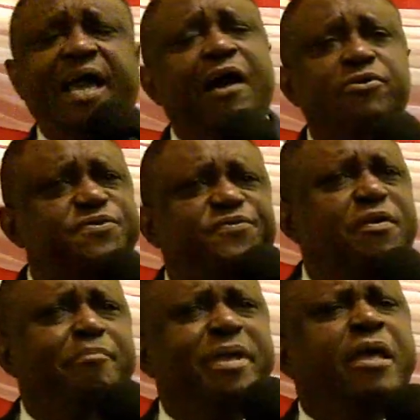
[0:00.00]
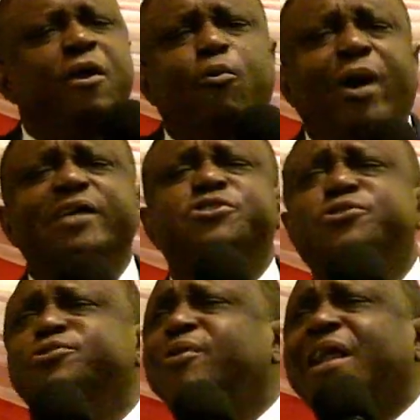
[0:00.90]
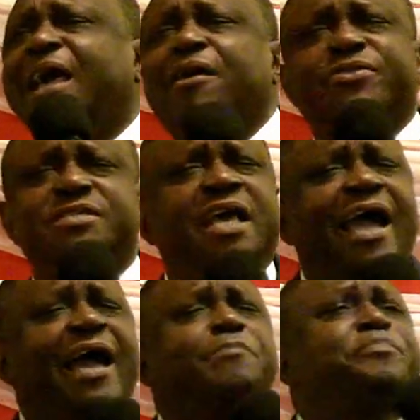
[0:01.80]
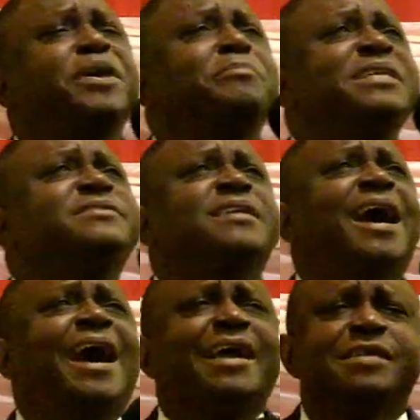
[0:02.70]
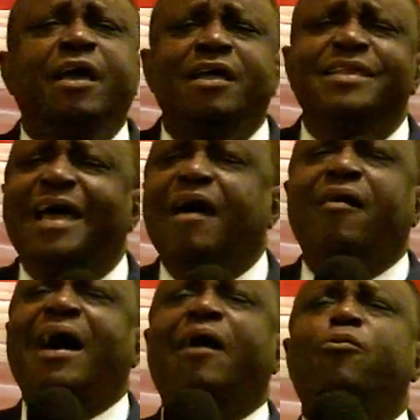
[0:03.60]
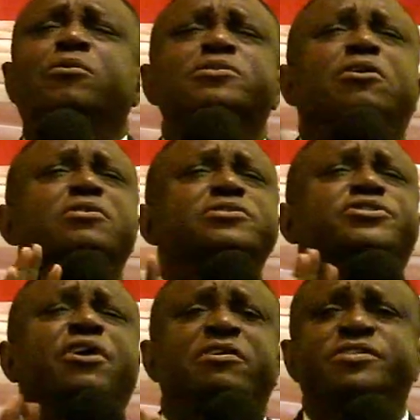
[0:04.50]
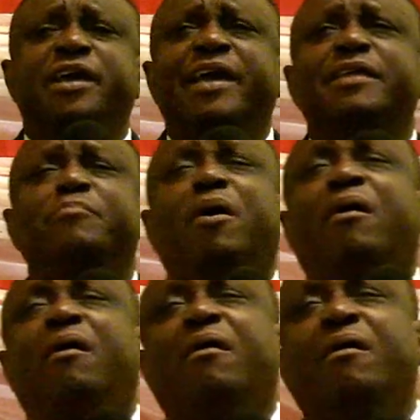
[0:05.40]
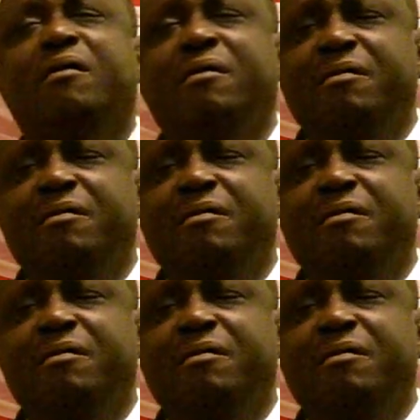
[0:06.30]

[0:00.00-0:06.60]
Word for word: house from me. Why should you allow this? I pay my tithe. Now I won't go to church anymore.